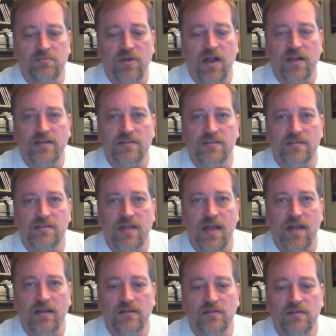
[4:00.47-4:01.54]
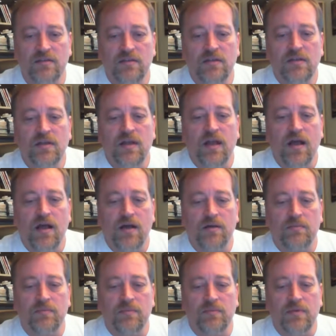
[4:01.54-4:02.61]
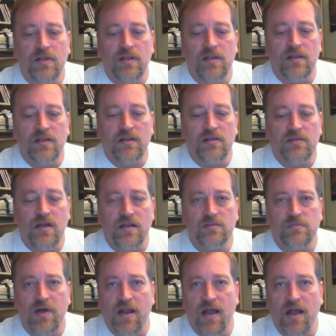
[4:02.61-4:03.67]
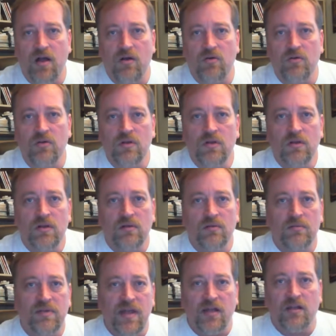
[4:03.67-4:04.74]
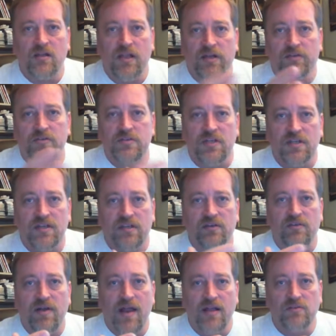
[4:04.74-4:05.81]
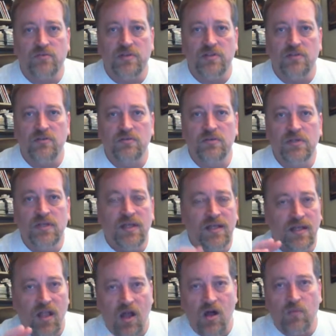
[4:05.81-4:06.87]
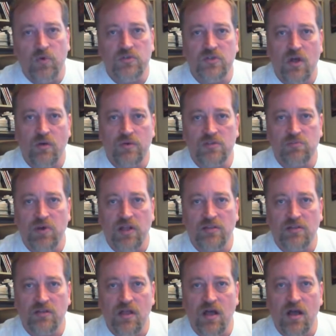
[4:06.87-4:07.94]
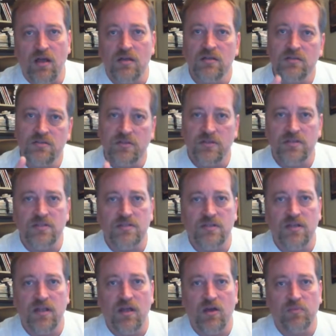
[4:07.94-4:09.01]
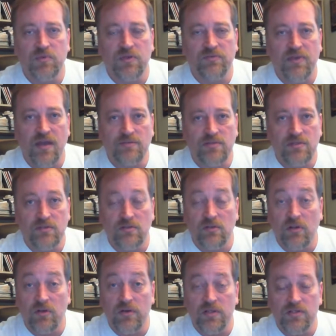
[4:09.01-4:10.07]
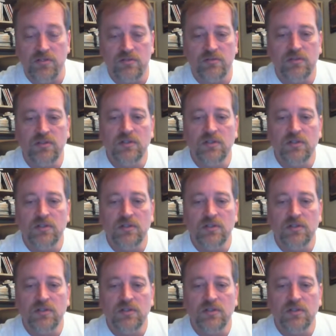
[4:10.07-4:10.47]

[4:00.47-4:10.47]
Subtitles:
Practices Act, talks about how debt collectors can interact with you, and they almost always break the law. So this is going to help you if you have a student loan issue.